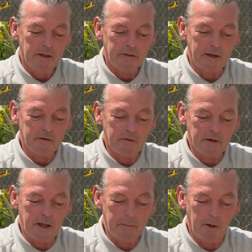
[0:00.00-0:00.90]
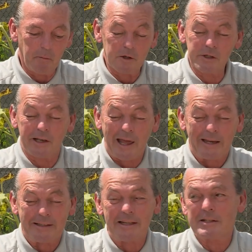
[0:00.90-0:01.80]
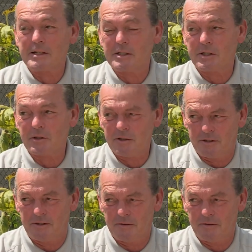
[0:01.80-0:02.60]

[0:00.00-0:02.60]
that he published in 1862.